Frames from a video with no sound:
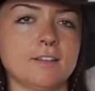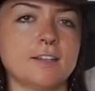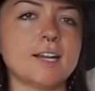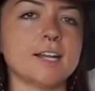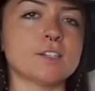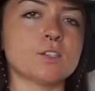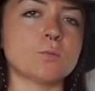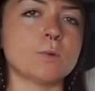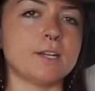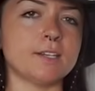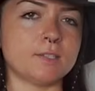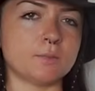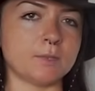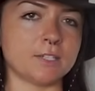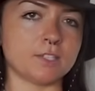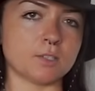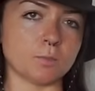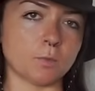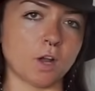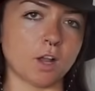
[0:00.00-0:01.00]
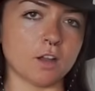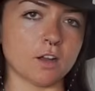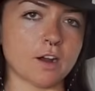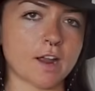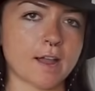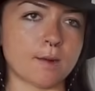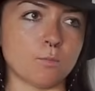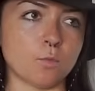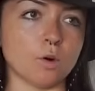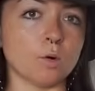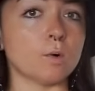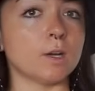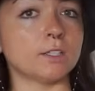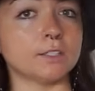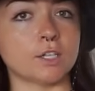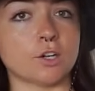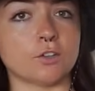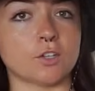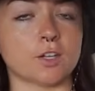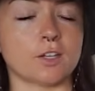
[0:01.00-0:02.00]
The next squid is a bit smaller and more
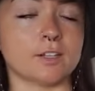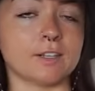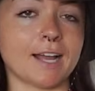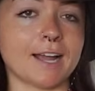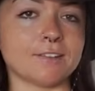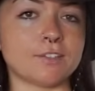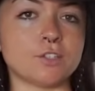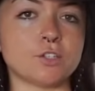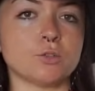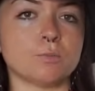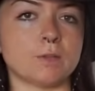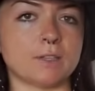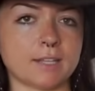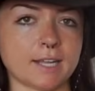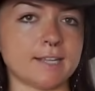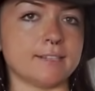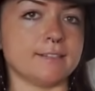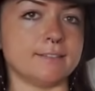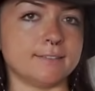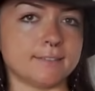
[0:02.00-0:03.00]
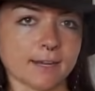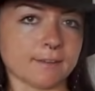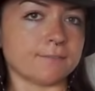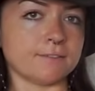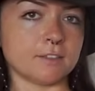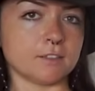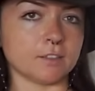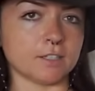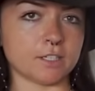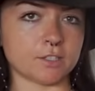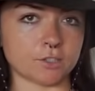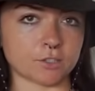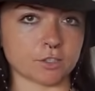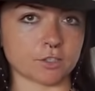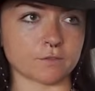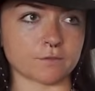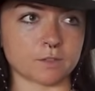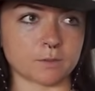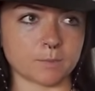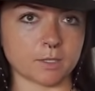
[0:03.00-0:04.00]
well known than the last two, but they definitely
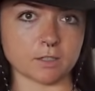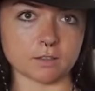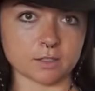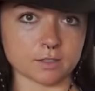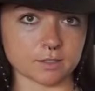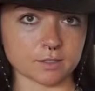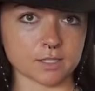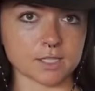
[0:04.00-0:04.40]
deserve to be on this